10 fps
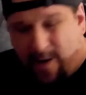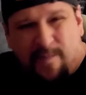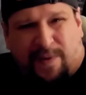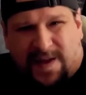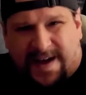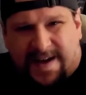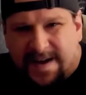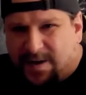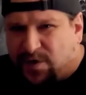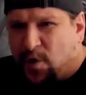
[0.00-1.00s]
airplay
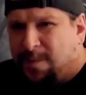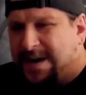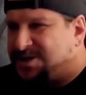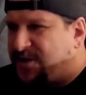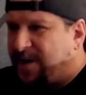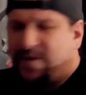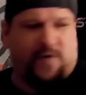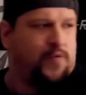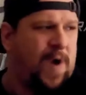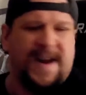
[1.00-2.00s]
so much because they were
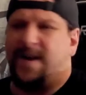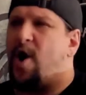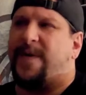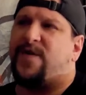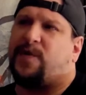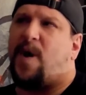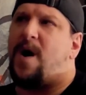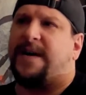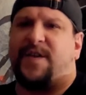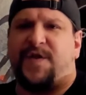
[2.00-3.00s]
just writing all these
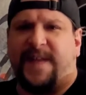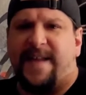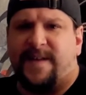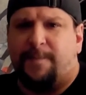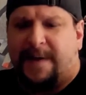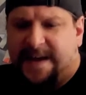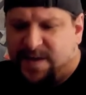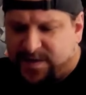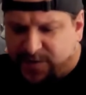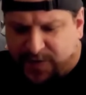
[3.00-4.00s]
long, extended
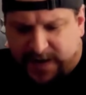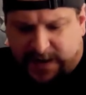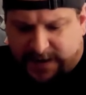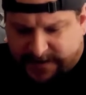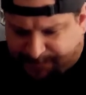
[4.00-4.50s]
pieces.